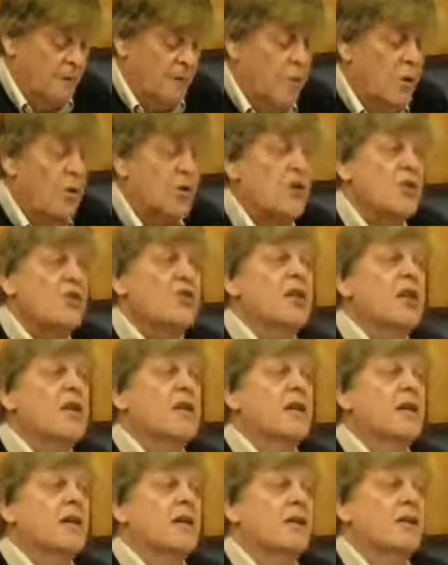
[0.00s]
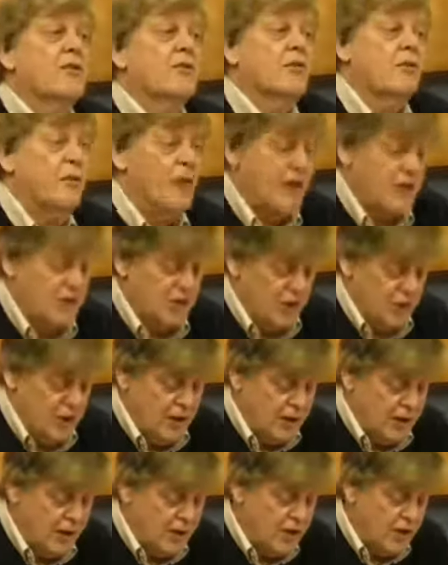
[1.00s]
Bush Sr. confessed
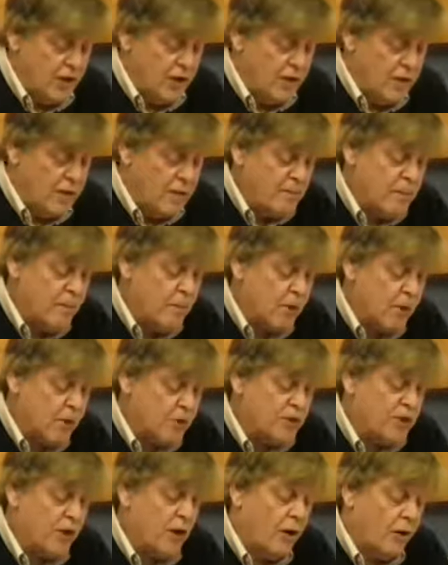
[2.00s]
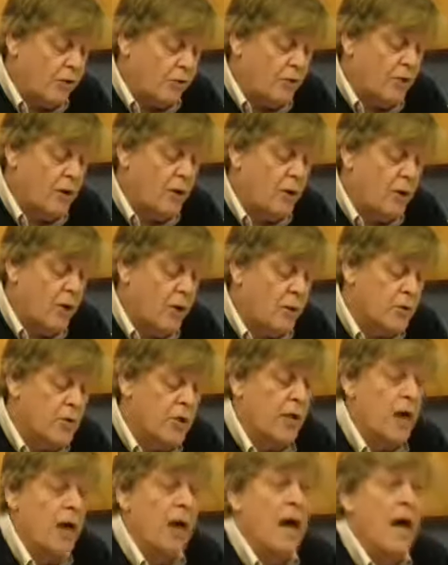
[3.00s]
that his dream was of, quote,
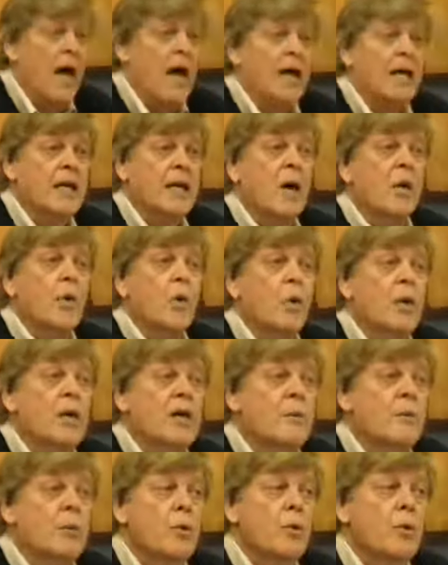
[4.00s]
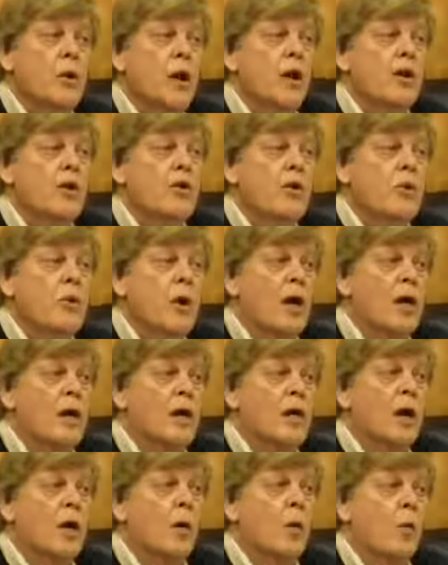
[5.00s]
a winnable
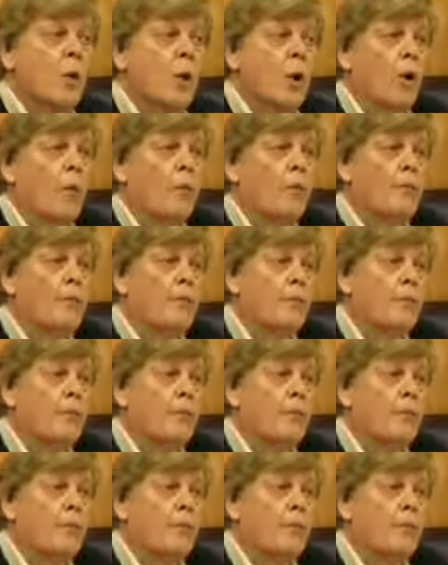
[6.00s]
nuclear war.